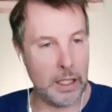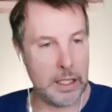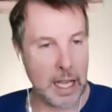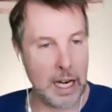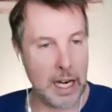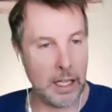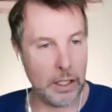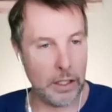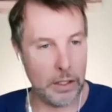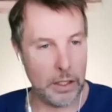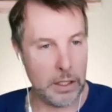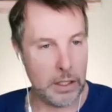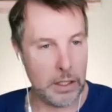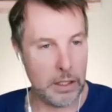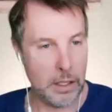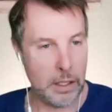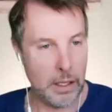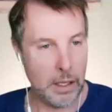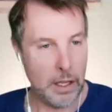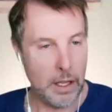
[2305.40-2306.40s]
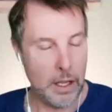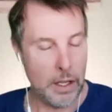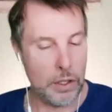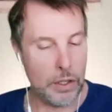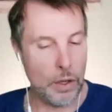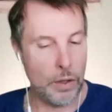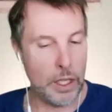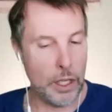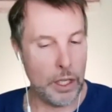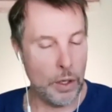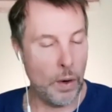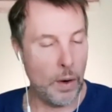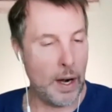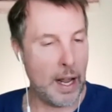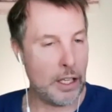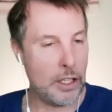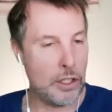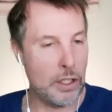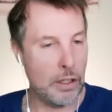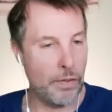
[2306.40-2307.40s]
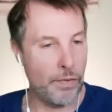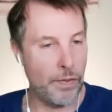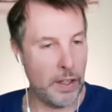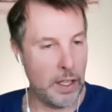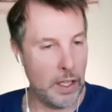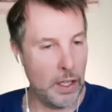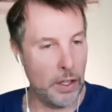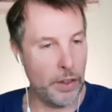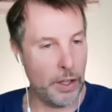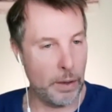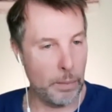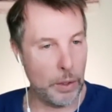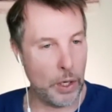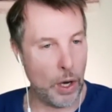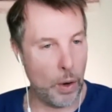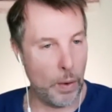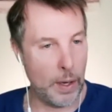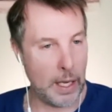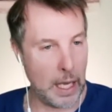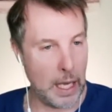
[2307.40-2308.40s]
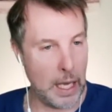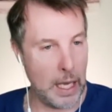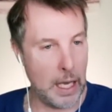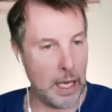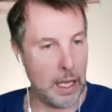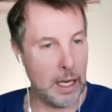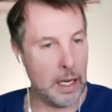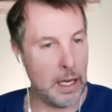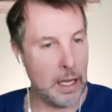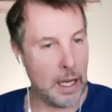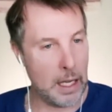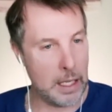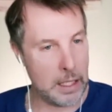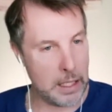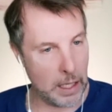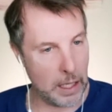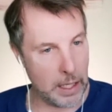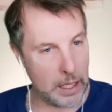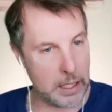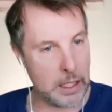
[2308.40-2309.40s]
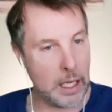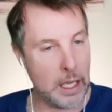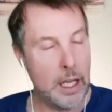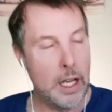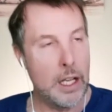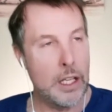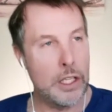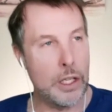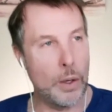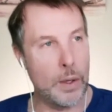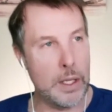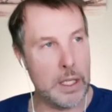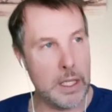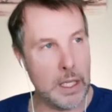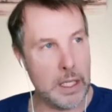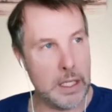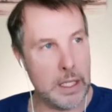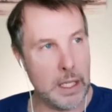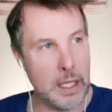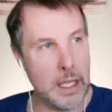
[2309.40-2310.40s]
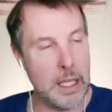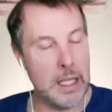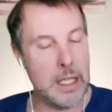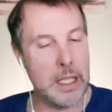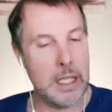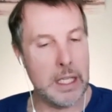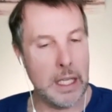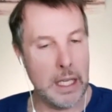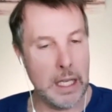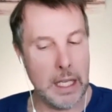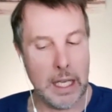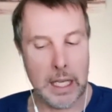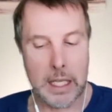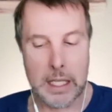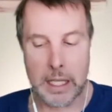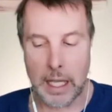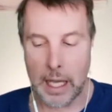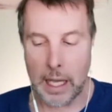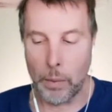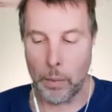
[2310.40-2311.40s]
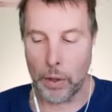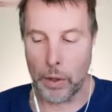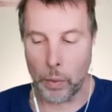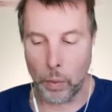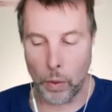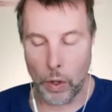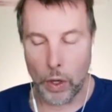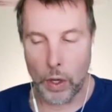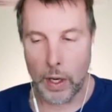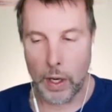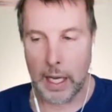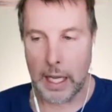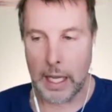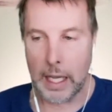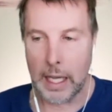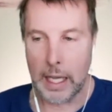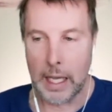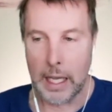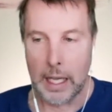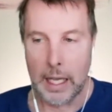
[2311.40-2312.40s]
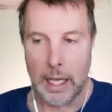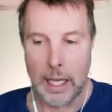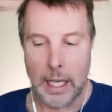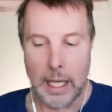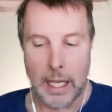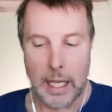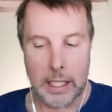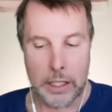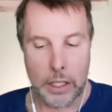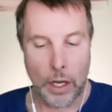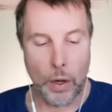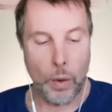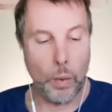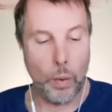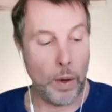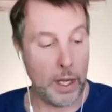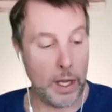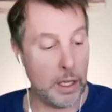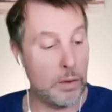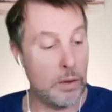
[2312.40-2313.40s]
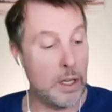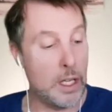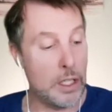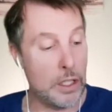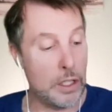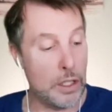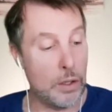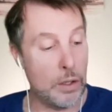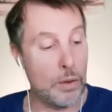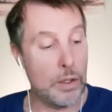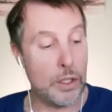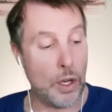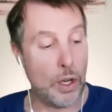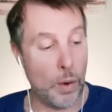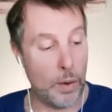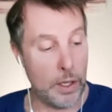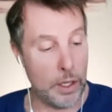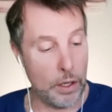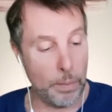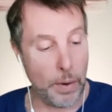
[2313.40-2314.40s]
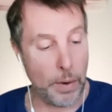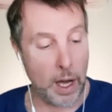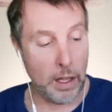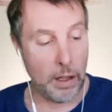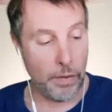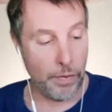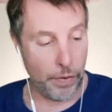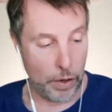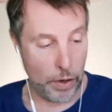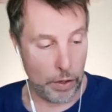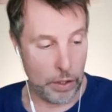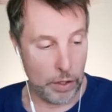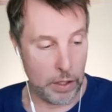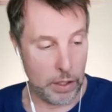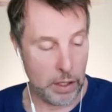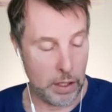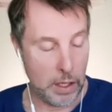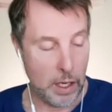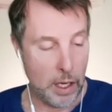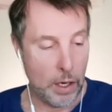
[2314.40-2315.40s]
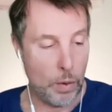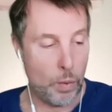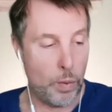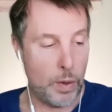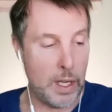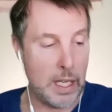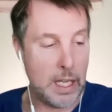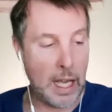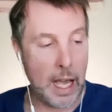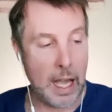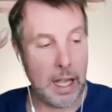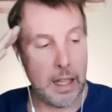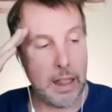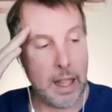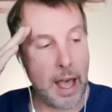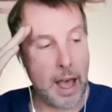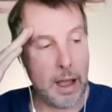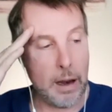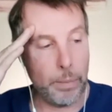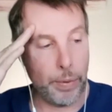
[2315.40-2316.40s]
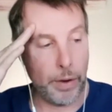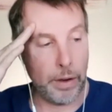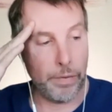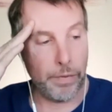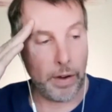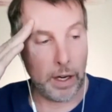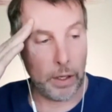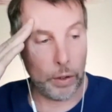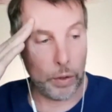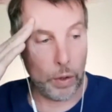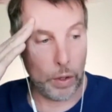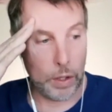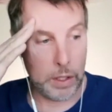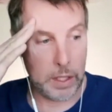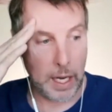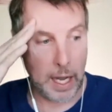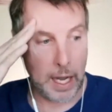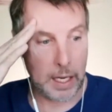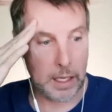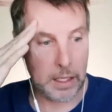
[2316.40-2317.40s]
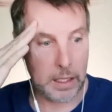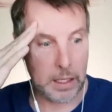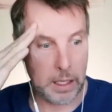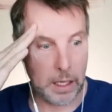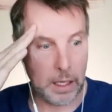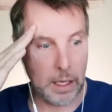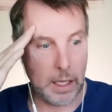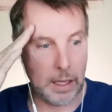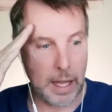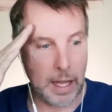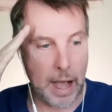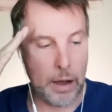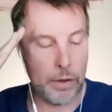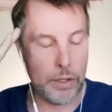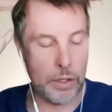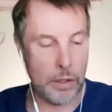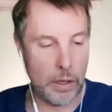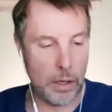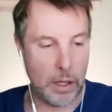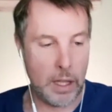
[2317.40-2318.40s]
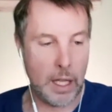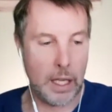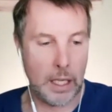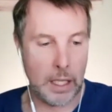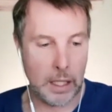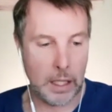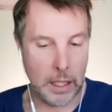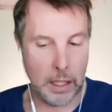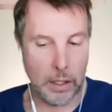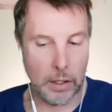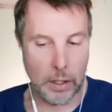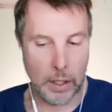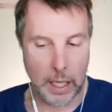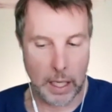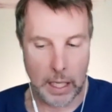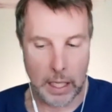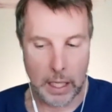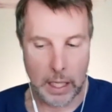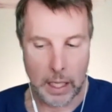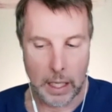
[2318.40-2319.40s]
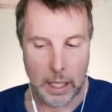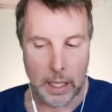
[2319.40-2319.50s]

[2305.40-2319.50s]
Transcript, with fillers: tentacles, so that you don't actually feel them going in until they. So it's this insidious thing with worry. So what you need to do is go into your body first regain that prefrontal cortex that allows you to think clearly.